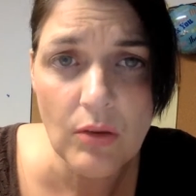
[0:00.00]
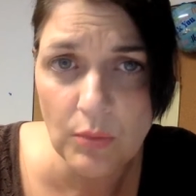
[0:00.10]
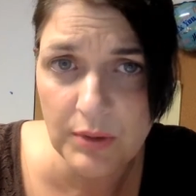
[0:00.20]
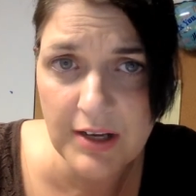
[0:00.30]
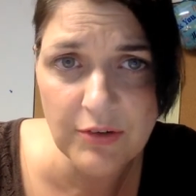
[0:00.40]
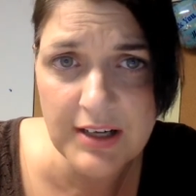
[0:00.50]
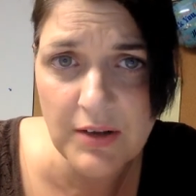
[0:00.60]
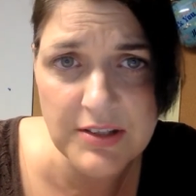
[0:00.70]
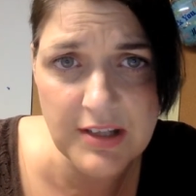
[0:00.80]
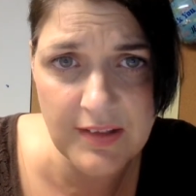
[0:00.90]
whatever
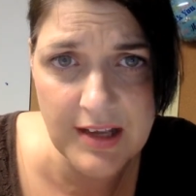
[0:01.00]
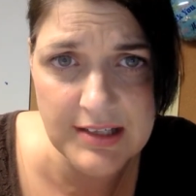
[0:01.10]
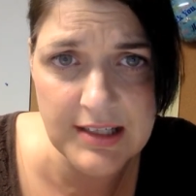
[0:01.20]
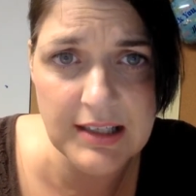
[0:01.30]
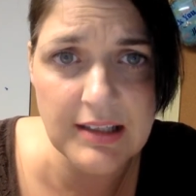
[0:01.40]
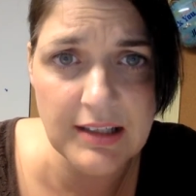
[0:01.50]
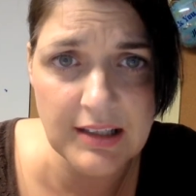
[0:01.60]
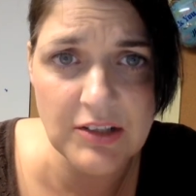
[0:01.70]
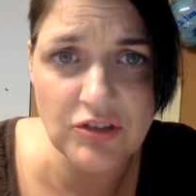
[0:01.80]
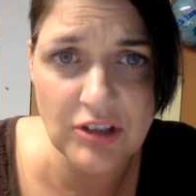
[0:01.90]
else that they did in
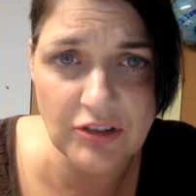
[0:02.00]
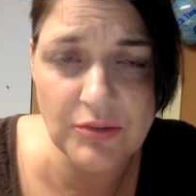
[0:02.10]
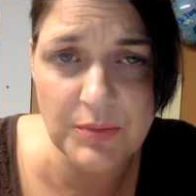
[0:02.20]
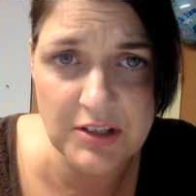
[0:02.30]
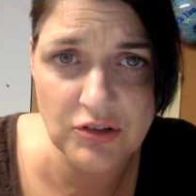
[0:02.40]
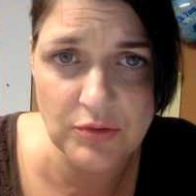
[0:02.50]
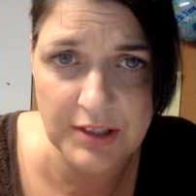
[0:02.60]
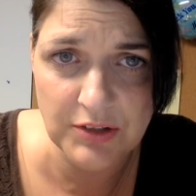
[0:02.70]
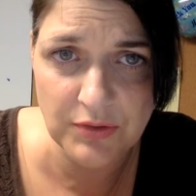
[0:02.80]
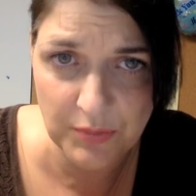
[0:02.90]
conjunction with this
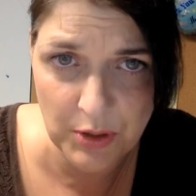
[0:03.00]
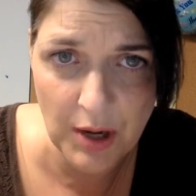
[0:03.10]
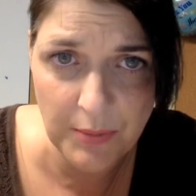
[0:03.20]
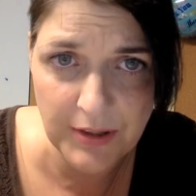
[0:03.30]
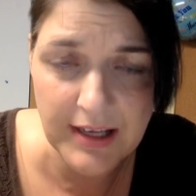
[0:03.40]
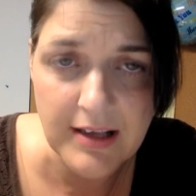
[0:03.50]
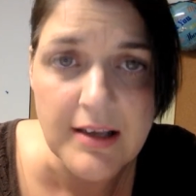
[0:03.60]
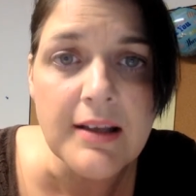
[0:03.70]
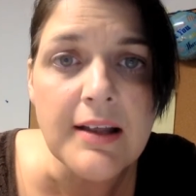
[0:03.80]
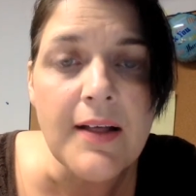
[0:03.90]
transfer of property,
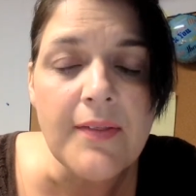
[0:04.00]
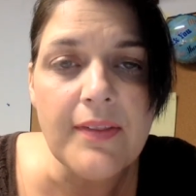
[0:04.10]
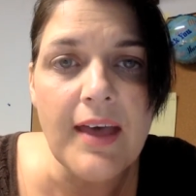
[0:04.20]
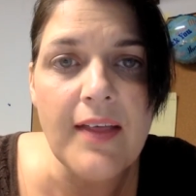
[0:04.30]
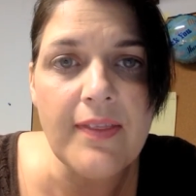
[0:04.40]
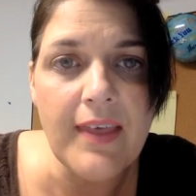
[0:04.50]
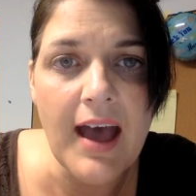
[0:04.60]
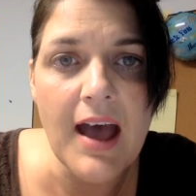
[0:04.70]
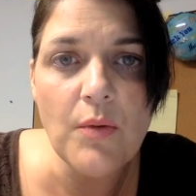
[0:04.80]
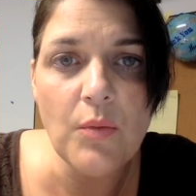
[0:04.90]

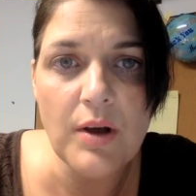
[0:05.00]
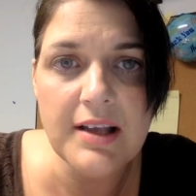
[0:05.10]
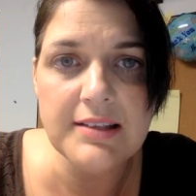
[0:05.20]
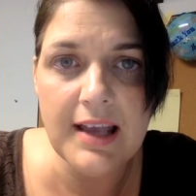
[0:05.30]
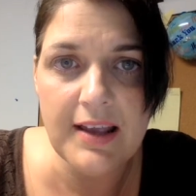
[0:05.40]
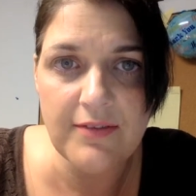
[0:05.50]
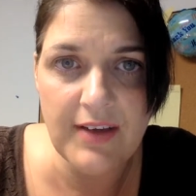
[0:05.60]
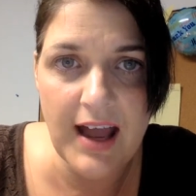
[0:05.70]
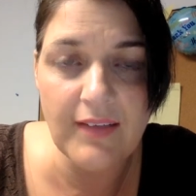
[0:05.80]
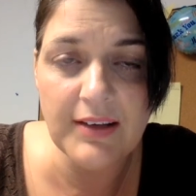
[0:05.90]
that was a
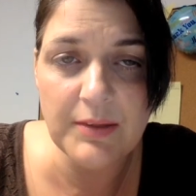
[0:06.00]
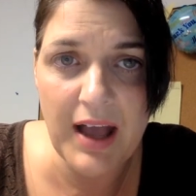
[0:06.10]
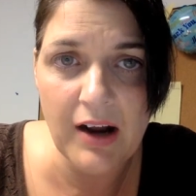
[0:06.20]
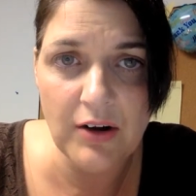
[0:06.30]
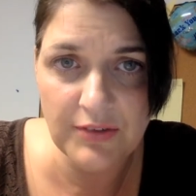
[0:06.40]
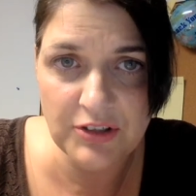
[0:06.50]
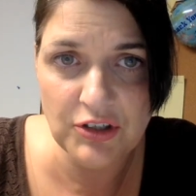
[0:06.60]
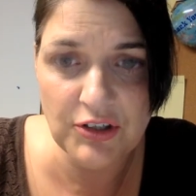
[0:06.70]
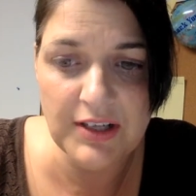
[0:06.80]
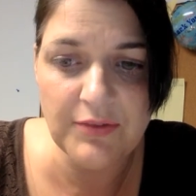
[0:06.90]
valid power of
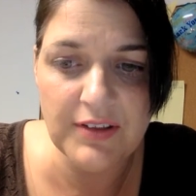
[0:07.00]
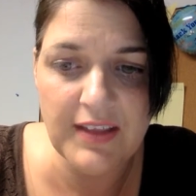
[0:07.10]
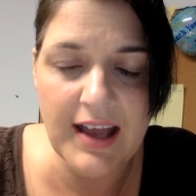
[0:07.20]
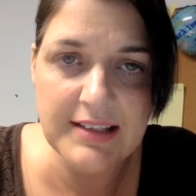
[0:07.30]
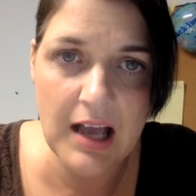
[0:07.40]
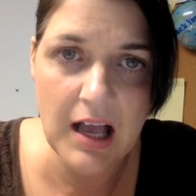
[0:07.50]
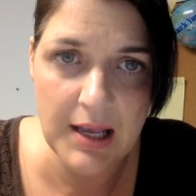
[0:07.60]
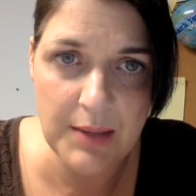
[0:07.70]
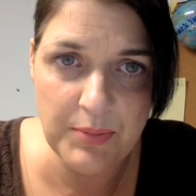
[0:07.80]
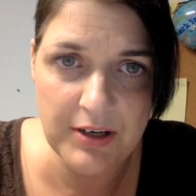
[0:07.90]
attorney for that
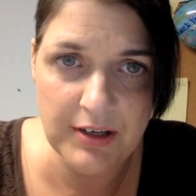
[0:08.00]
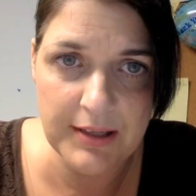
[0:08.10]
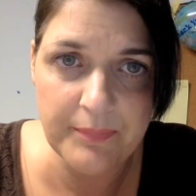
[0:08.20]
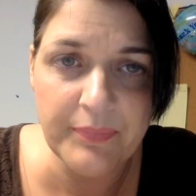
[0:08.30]
time period.